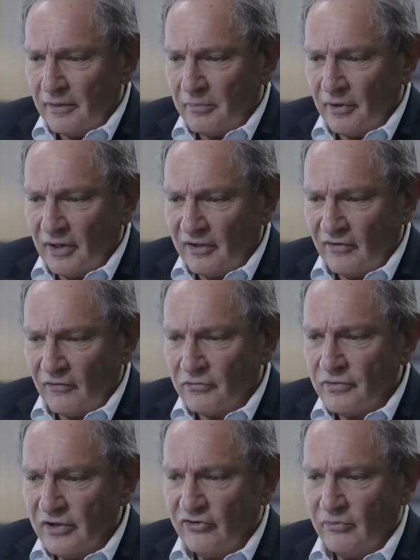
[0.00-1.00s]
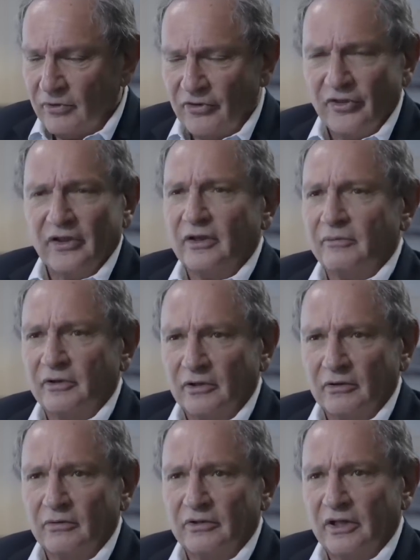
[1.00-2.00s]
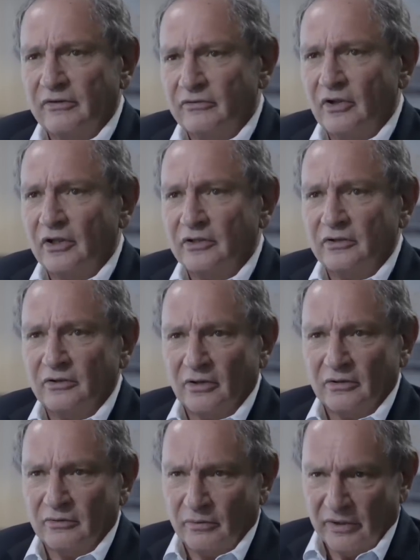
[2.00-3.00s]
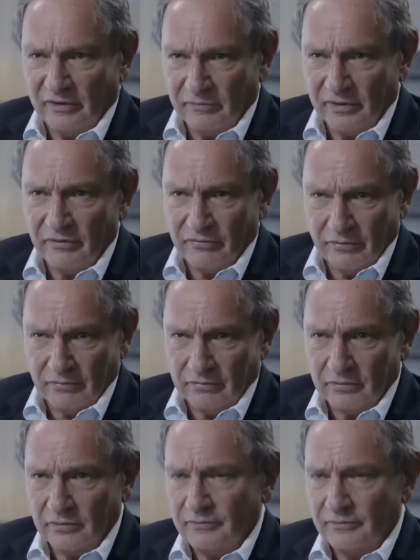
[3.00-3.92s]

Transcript: But it's a reasonable thing. I mean, look what they've done, look what they've been through.